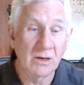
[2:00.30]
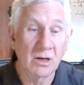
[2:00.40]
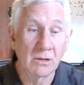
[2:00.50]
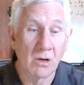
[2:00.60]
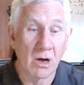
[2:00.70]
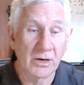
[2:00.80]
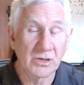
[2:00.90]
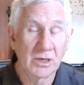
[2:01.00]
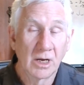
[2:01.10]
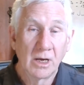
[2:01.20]
to
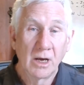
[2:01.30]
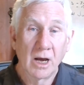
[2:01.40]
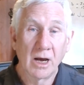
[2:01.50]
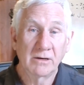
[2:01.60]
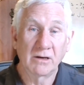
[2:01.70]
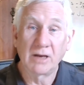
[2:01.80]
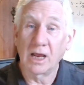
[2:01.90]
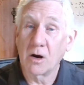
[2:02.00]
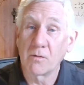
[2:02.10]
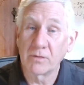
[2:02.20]
launch to
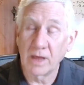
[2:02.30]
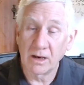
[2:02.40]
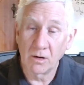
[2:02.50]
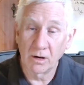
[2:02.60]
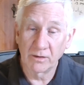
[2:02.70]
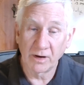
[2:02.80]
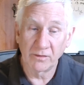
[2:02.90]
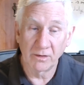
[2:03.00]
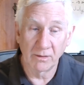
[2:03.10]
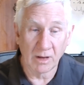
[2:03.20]
take over that
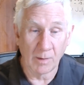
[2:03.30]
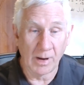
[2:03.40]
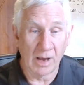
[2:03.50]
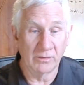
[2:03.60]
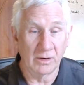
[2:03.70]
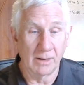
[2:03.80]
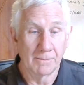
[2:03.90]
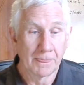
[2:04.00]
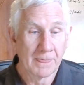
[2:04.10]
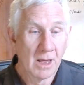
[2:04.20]
utilization of the capacity.
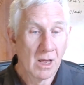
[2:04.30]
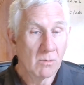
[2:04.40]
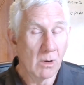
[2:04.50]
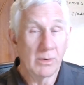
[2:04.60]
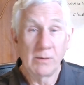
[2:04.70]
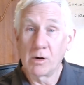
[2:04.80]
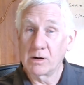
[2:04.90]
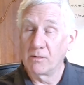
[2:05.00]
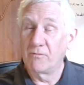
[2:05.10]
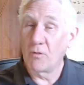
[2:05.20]
What we
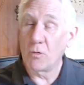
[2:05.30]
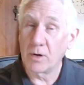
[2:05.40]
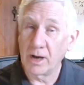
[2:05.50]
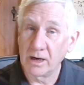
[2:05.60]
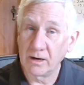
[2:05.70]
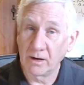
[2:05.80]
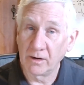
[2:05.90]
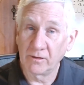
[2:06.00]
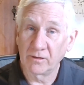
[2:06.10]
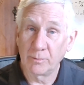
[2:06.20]
want to avoid
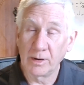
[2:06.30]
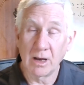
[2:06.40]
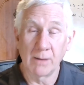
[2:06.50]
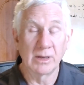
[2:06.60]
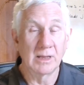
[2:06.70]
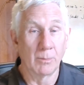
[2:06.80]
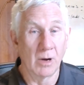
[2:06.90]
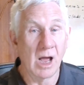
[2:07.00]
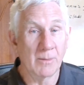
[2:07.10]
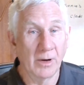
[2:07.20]
is becoming the
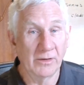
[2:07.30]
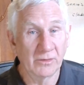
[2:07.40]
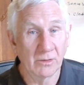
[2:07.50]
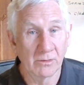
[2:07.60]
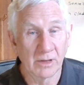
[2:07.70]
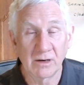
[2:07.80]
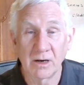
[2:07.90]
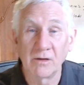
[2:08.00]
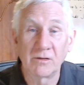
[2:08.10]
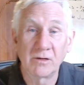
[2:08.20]
blockbuster that
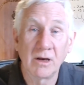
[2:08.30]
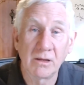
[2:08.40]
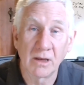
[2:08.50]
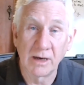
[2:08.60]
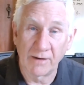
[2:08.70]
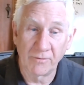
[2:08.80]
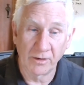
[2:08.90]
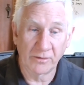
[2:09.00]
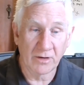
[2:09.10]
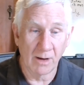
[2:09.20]
didn't see the
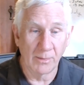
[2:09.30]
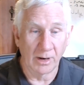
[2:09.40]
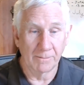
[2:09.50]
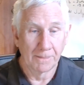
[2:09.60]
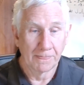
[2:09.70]
Netflix coming.